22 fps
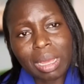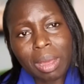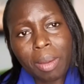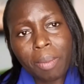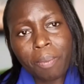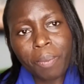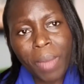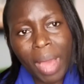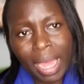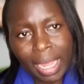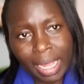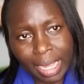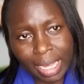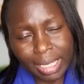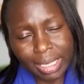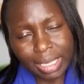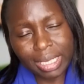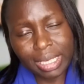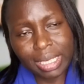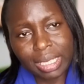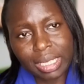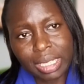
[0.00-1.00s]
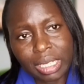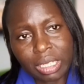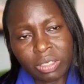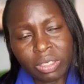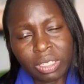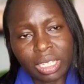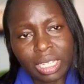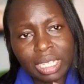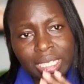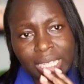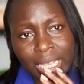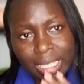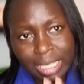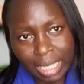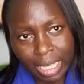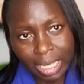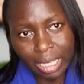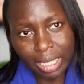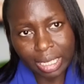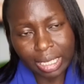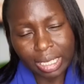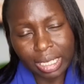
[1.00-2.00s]
market, you see, it's a
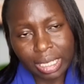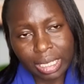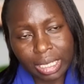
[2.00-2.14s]
sale.